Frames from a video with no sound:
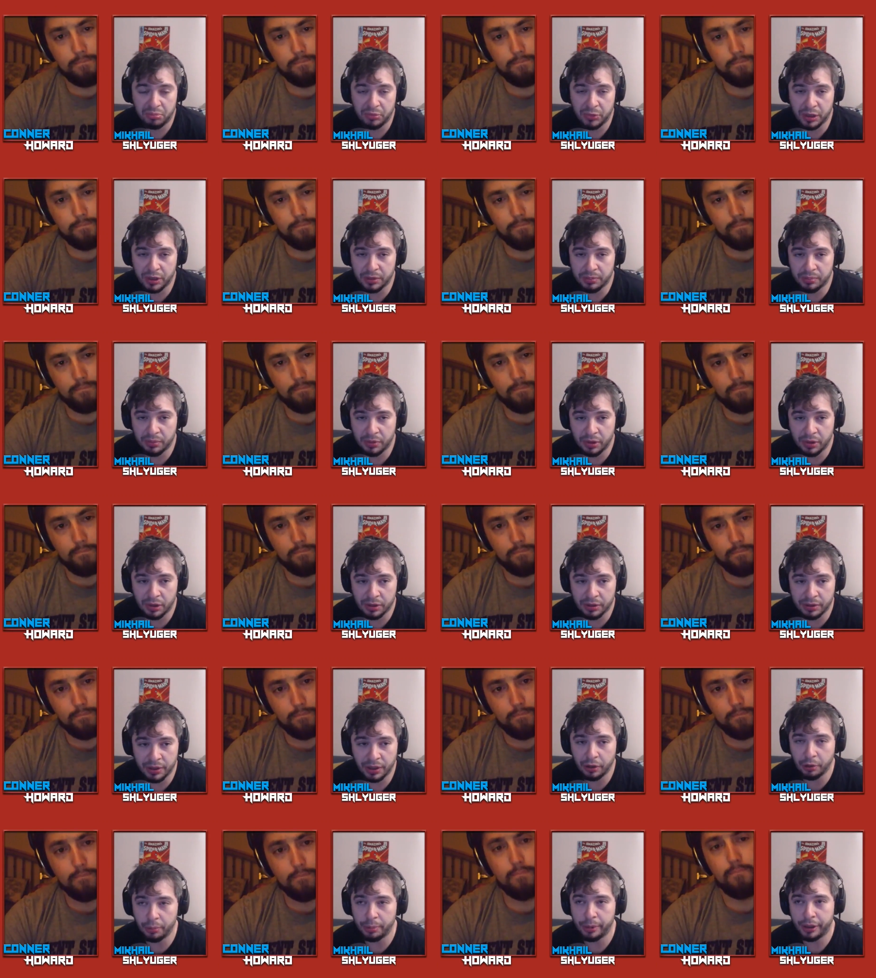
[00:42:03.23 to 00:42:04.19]
Speaker 1: the the
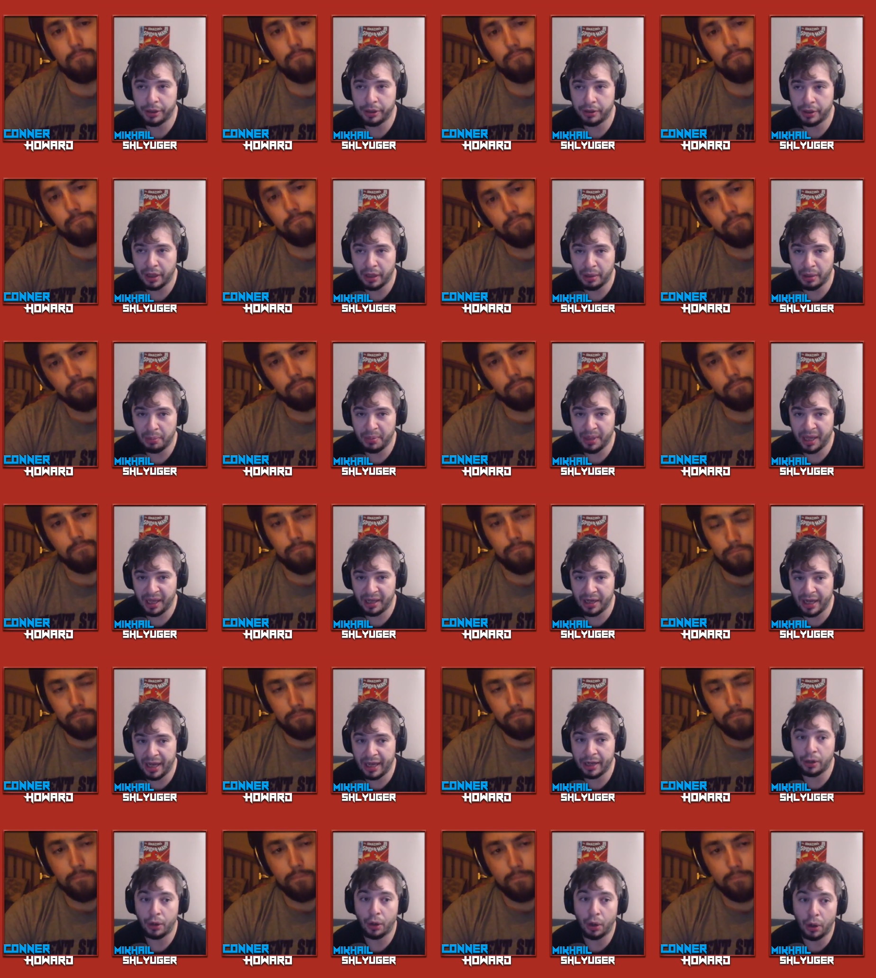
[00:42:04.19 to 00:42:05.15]
single player campaign
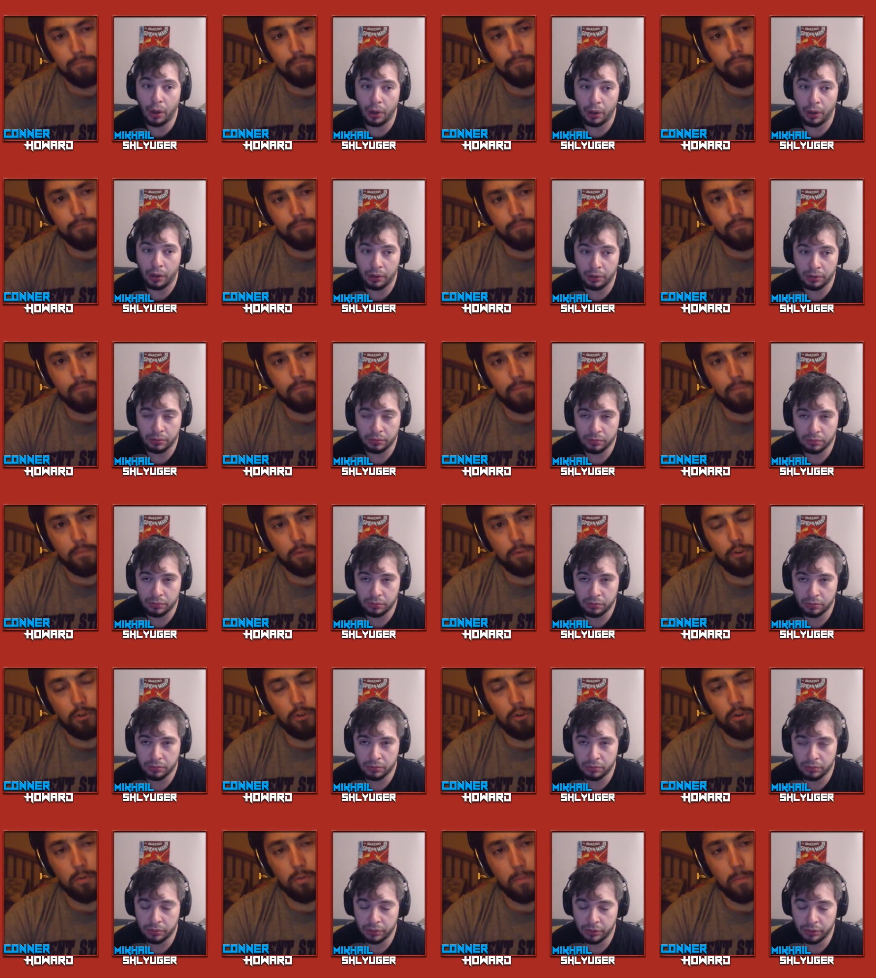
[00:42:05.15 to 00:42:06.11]
at all.
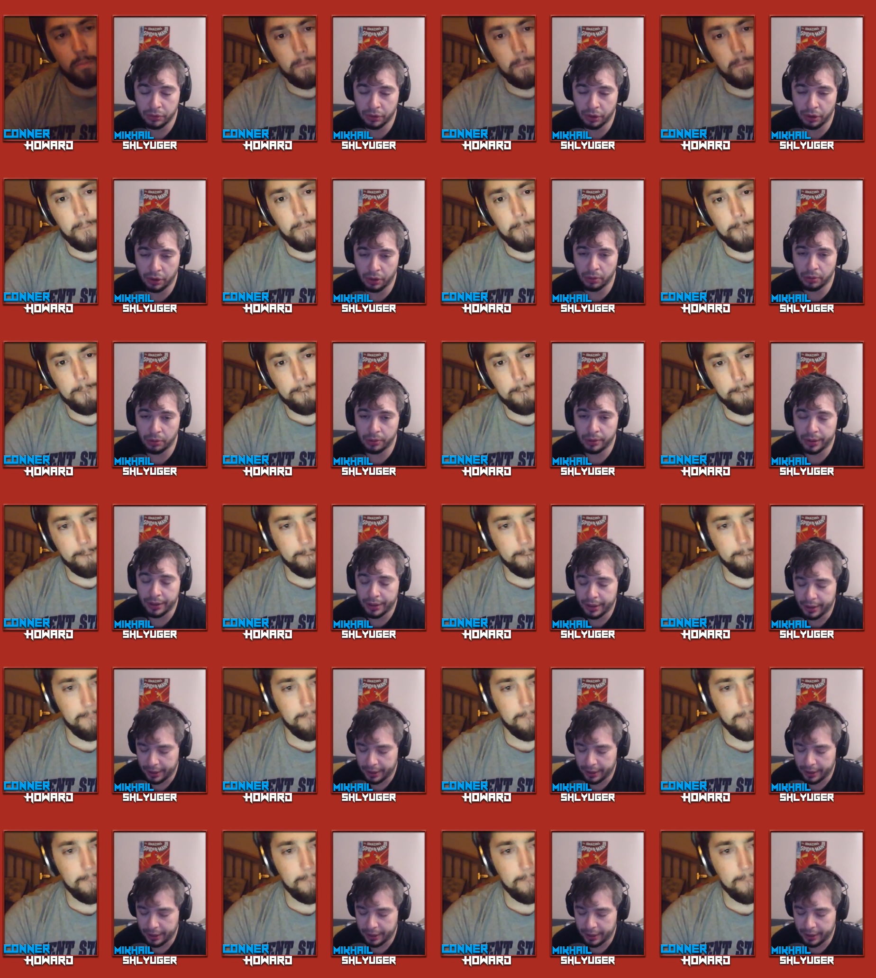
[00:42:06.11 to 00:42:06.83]
True. So